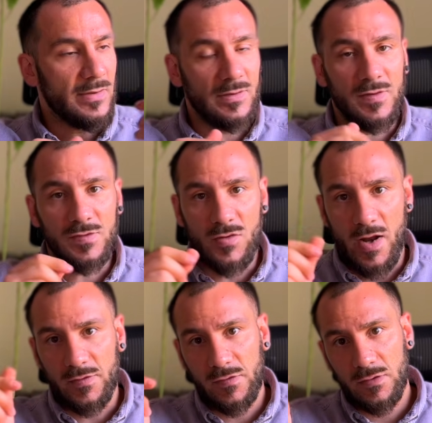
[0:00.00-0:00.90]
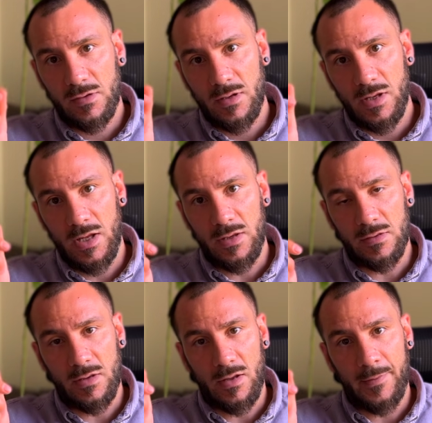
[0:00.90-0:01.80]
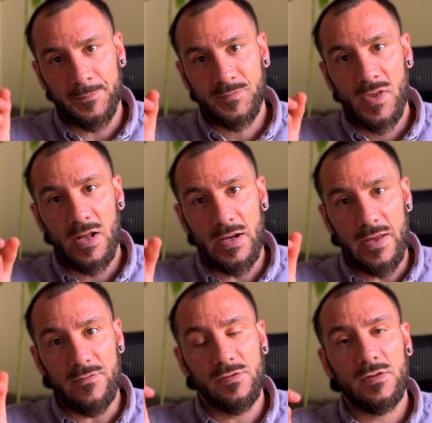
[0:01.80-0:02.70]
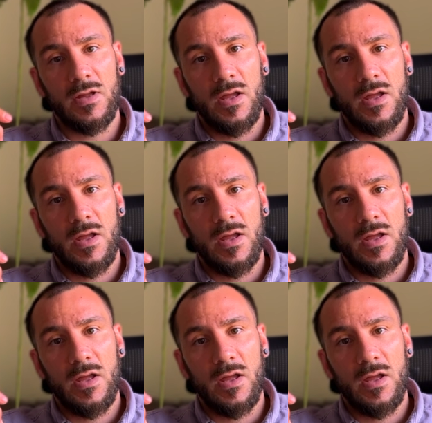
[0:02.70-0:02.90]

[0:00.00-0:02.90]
a distress in the leaves.